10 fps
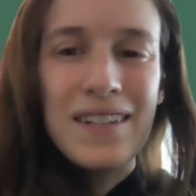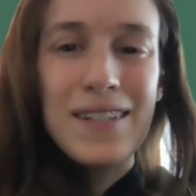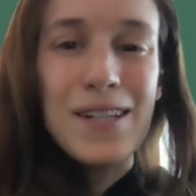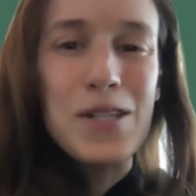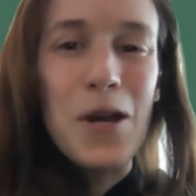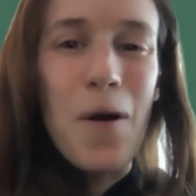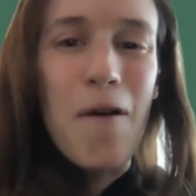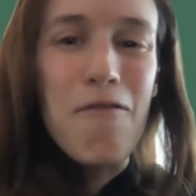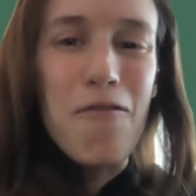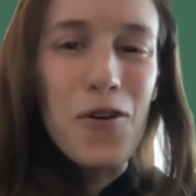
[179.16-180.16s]
to show
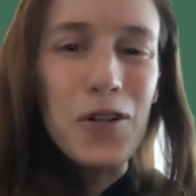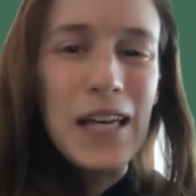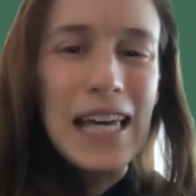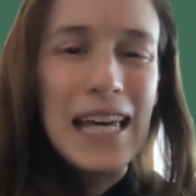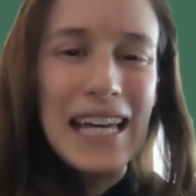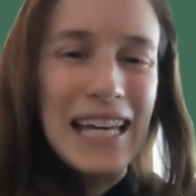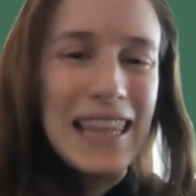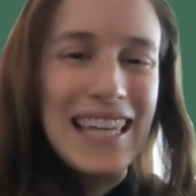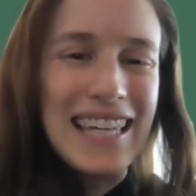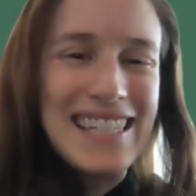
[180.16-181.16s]
up fully
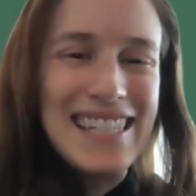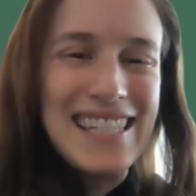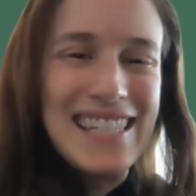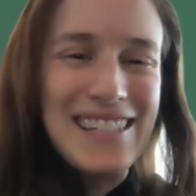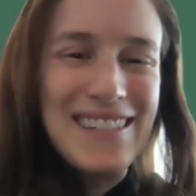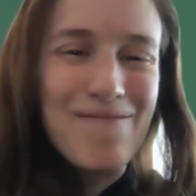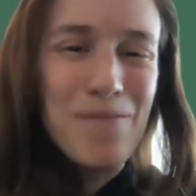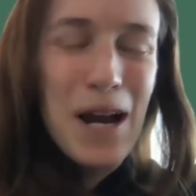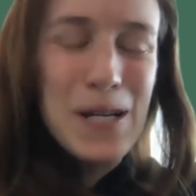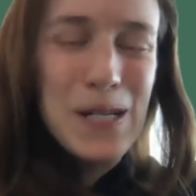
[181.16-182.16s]
in this
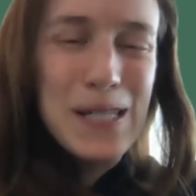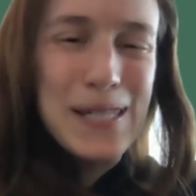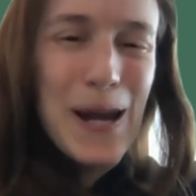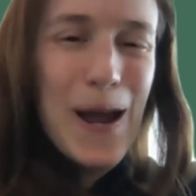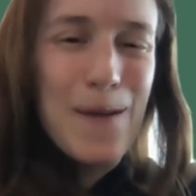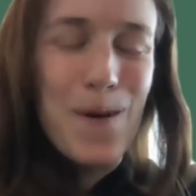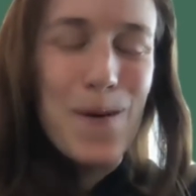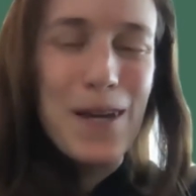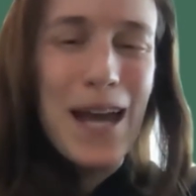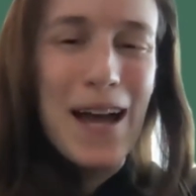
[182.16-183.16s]
precious time
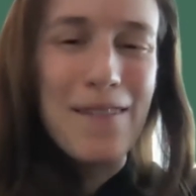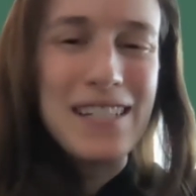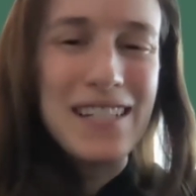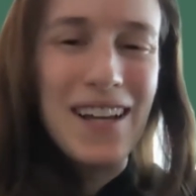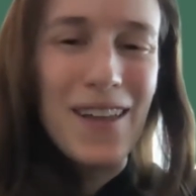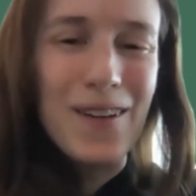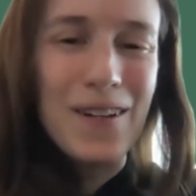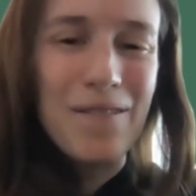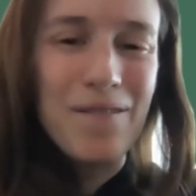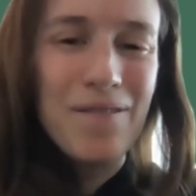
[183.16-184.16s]
that we have together?